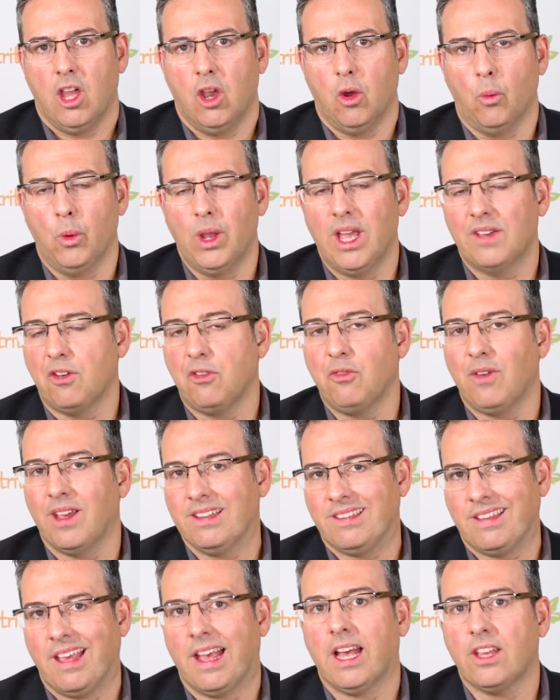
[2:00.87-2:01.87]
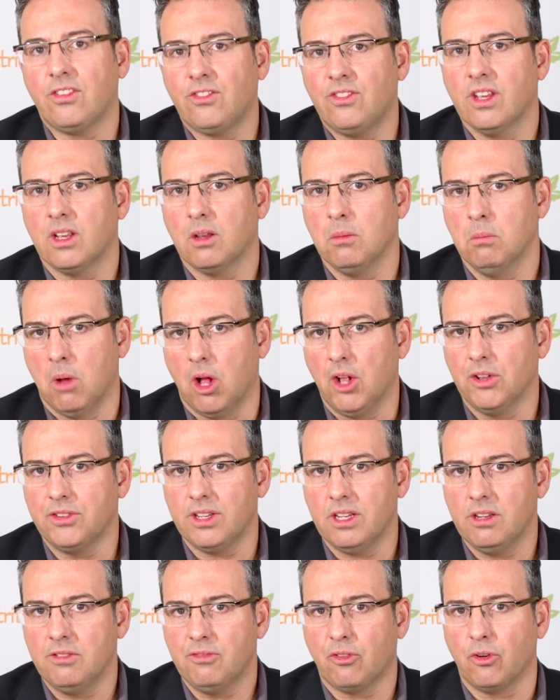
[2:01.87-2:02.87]
We have a fantastic
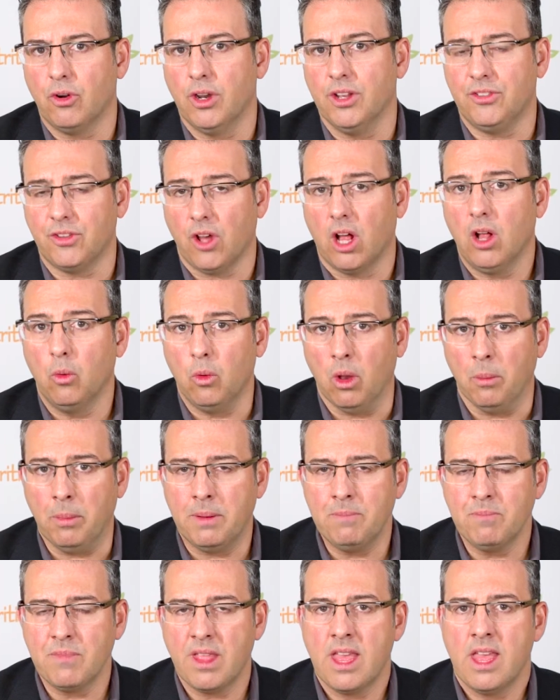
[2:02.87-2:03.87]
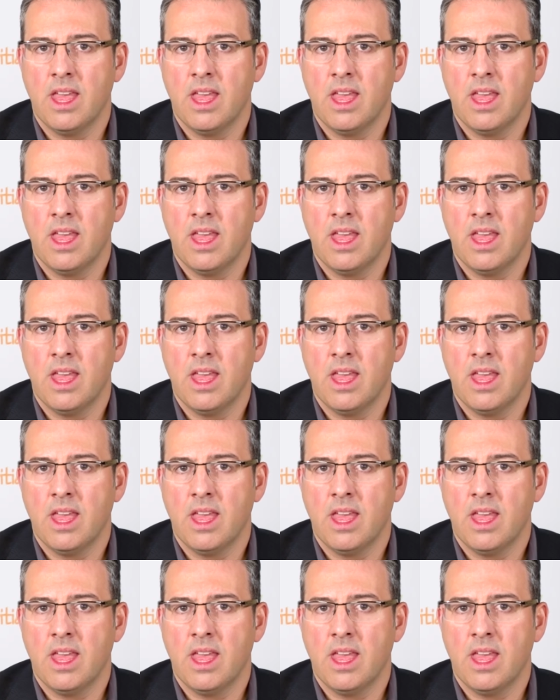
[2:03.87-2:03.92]
multi for adult women